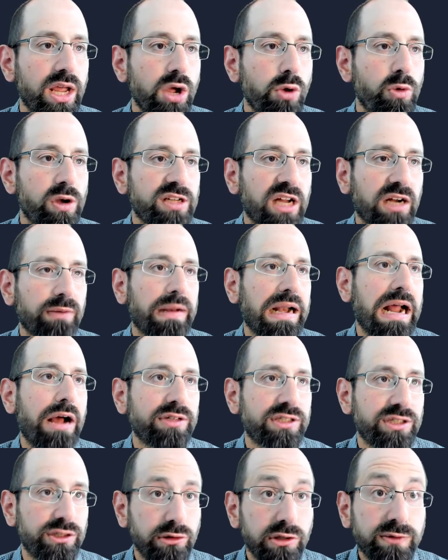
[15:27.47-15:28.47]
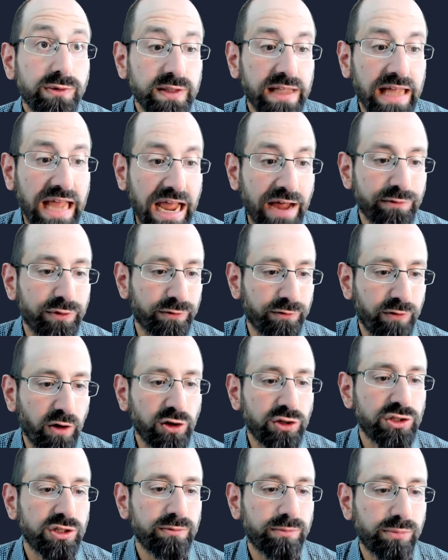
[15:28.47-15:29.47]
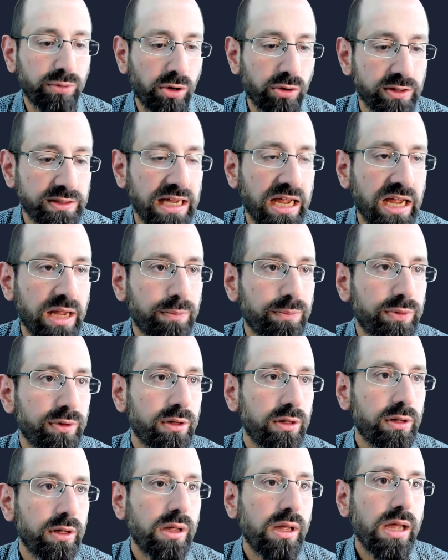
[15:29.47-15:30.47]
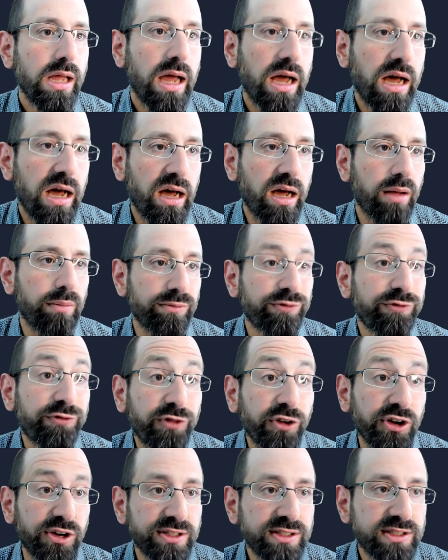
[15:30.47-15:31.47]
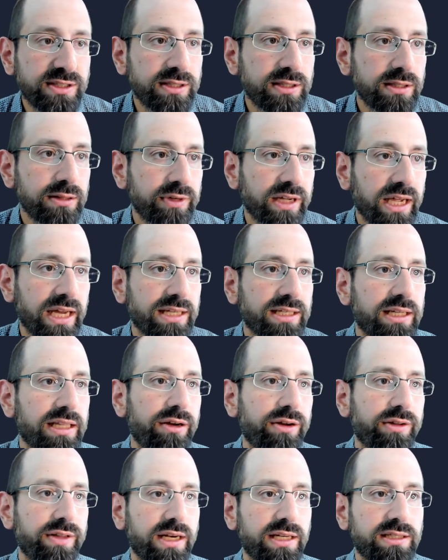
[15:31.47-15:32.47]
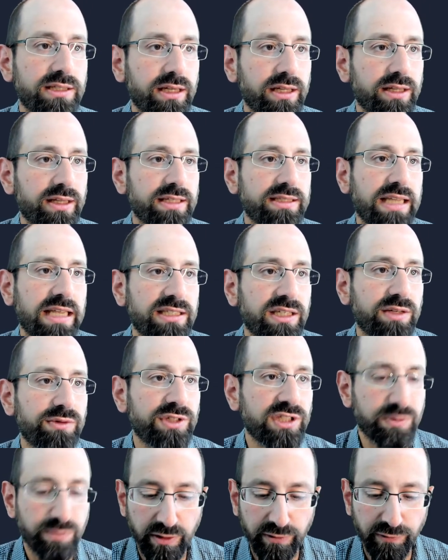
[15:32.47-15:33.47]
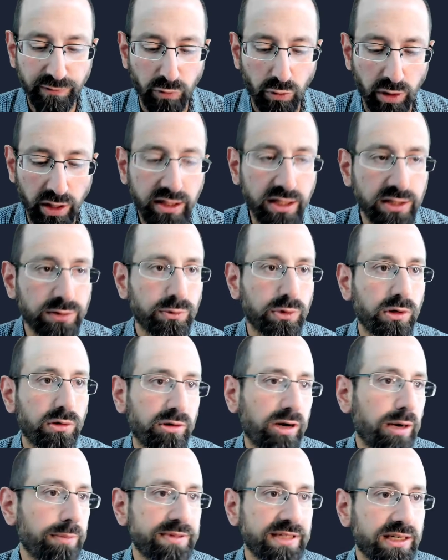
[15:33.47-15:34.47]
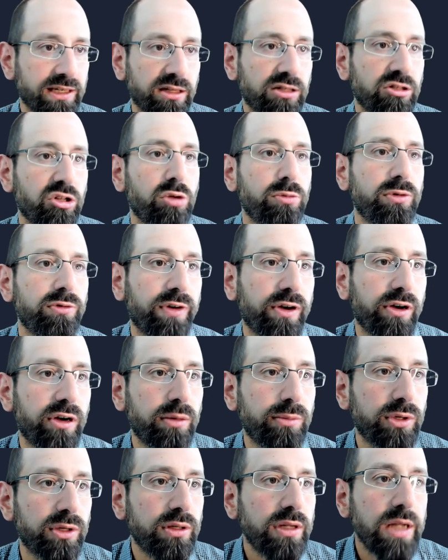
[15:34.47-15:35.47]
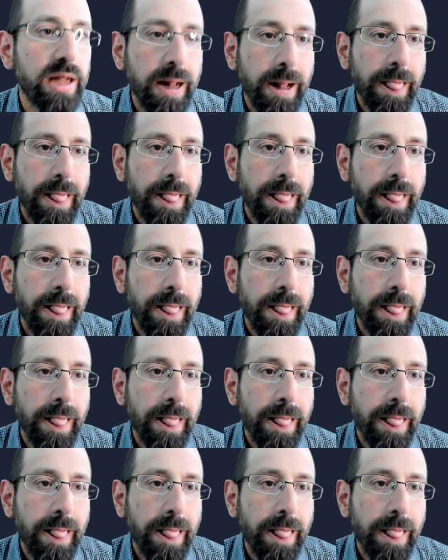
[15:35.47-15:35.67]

We talked about how it's useful to have your function prototype first. We got to declare that in this case, it'd just be a void because we're updating a global variable.